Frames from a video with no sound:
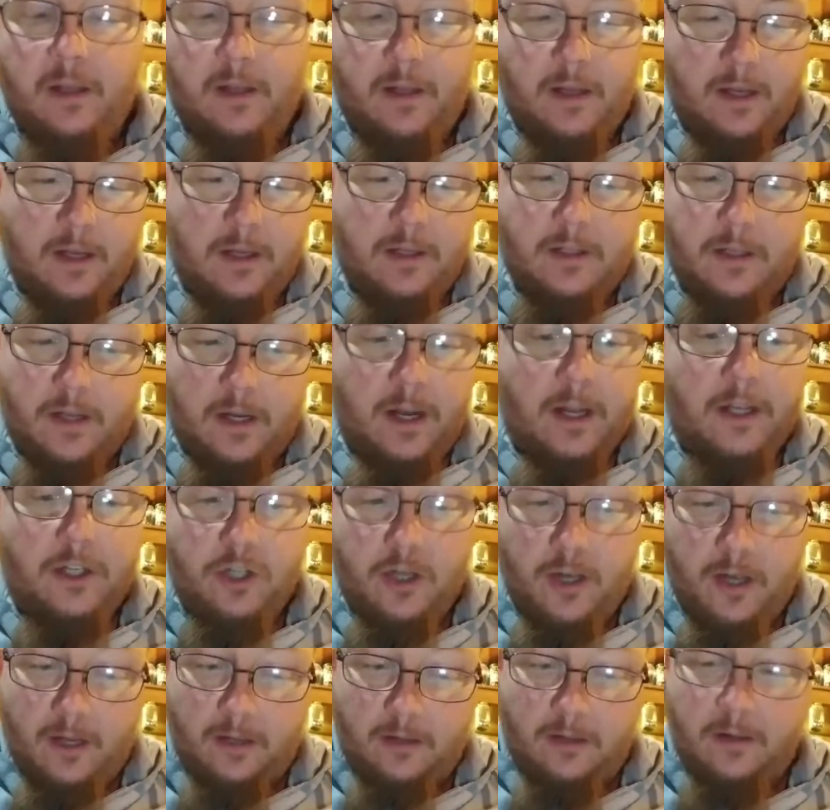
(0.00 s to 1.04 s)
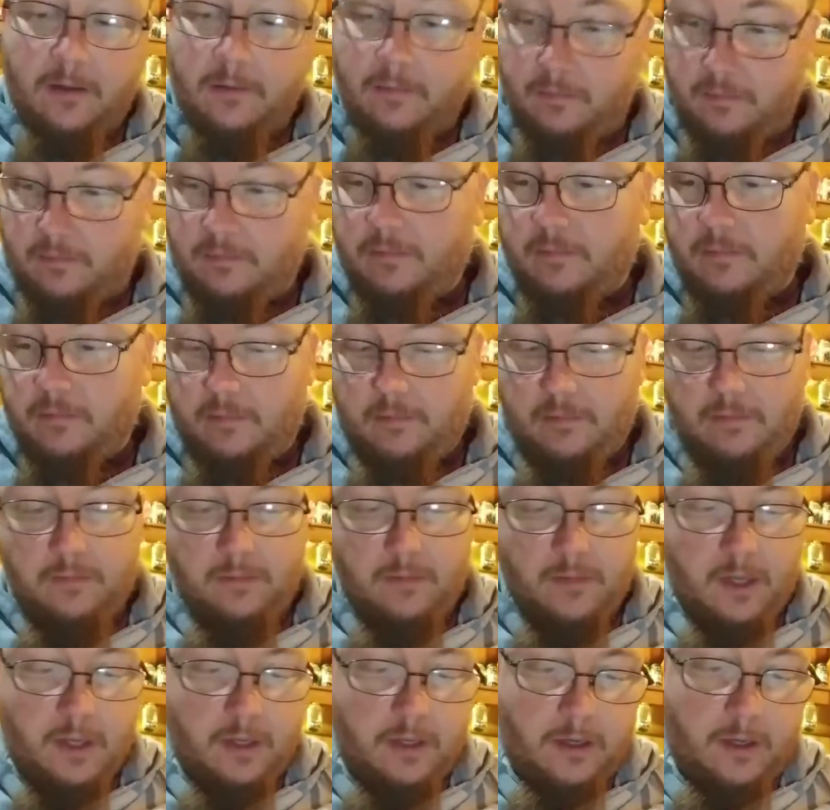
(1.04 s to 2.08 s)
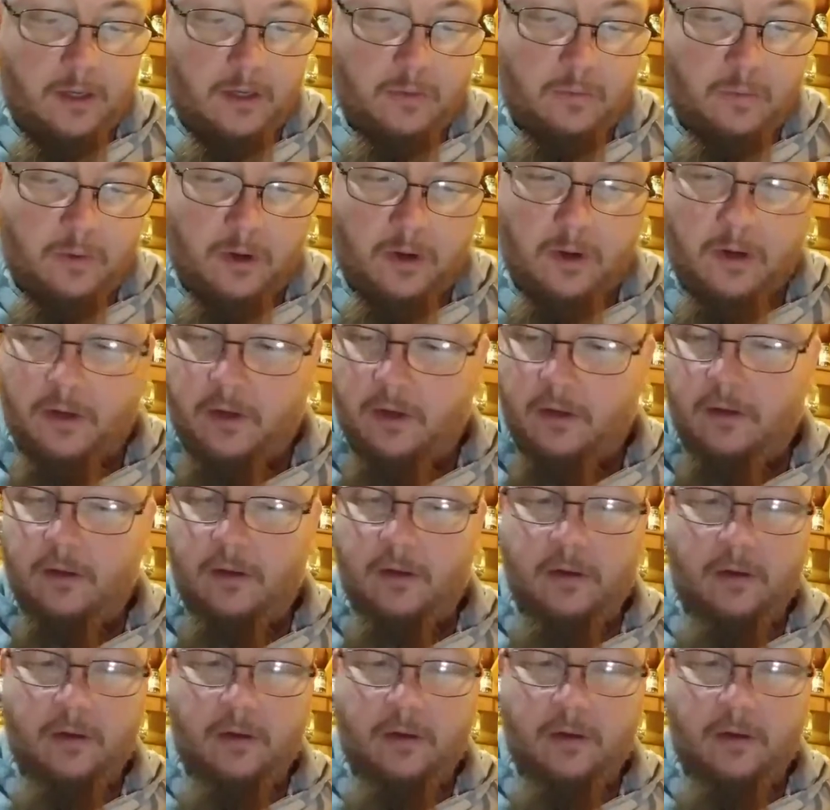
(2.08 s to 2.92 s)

And like I said, I checked it. It does work.